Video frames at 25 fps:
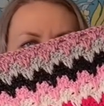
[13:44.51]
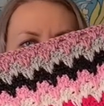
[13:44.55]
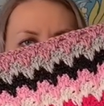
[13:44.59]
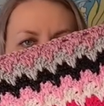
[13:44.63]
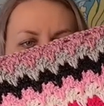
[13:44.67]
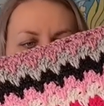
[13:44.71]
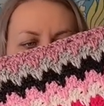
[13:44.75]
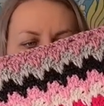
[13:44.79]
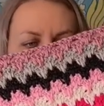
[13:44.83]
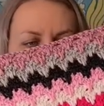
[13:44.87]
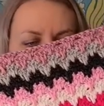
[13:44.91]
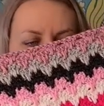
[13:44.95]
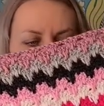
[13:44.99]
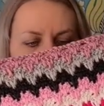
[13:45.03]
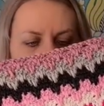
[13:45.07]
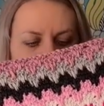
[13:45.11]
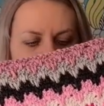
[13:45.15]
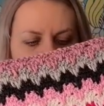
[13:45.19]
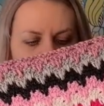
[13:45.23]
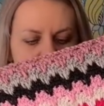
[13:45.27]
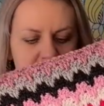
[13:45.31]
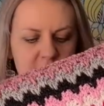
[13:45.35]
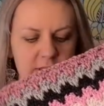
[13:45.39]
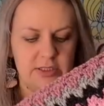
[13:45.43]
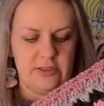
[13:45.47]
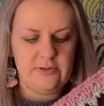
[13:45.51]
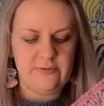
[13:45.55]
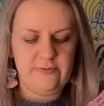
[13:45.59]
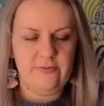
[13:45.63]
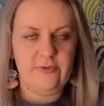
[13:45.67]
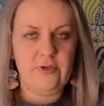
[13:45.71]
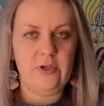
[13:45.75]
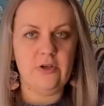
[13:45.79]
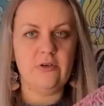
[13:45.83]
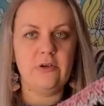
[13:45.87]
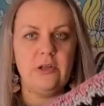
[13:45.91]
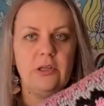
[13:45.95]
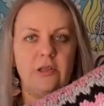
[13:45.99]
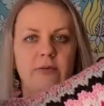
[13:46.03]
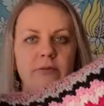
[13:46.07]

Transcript: week, which is very,